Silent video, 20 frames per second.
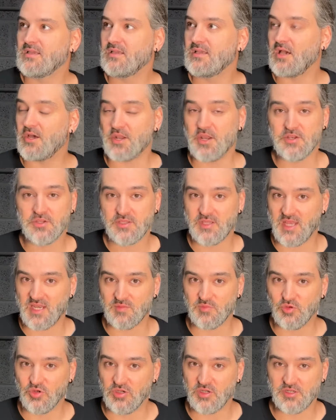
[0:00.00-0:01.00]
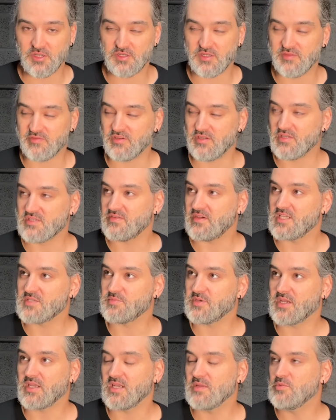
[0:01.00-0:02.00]
I don't do that anymore. I don't even use
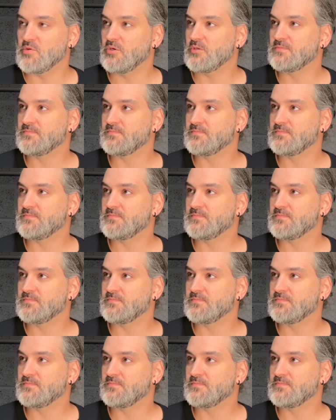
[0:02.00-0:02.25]
Facebook anymore.